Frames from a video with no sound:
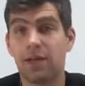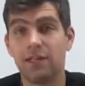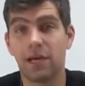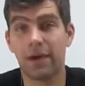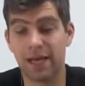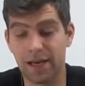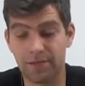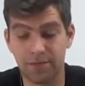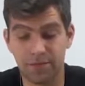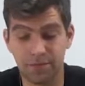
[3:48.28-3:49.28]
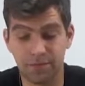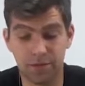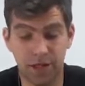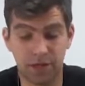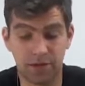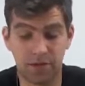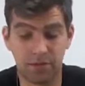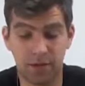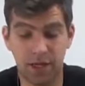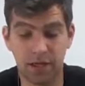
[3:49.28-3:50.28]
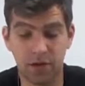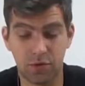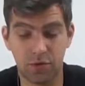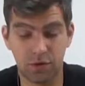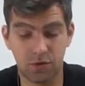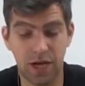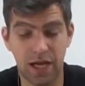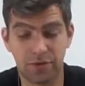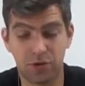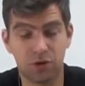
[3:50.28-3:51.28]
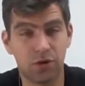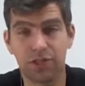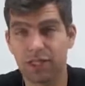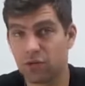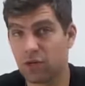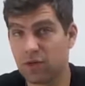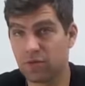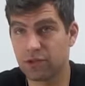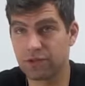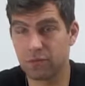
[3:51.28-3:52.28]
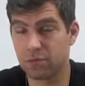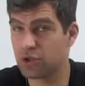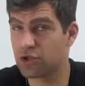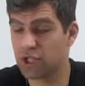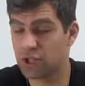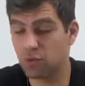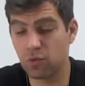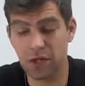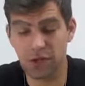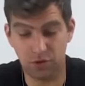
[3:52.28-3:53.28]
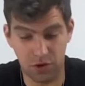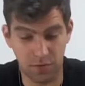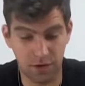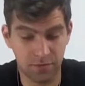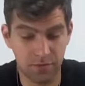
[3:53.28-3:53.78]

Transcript: Now I have test and Ovidiu. I have two contacts, one voice over blockchain, one normal.